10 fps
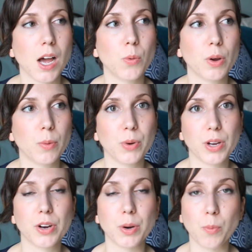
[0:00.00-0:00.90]
Uh, we were
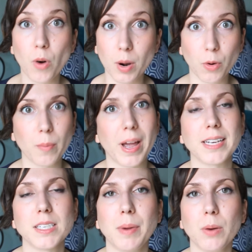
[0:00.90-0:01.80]
bringing her more and more
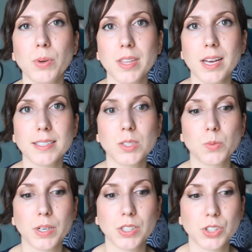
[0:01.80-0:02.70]
back into bed with us,
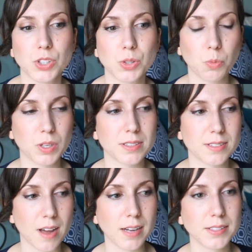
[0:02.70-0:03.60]
which was
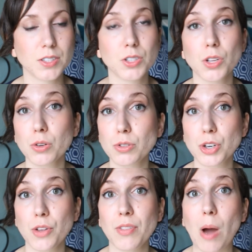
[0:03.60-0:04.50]
not the
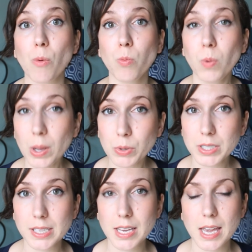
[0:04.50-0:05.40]
solution that we were
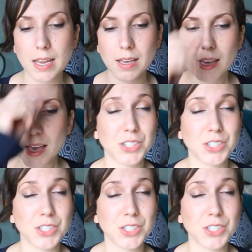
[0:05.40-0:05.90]
seeking.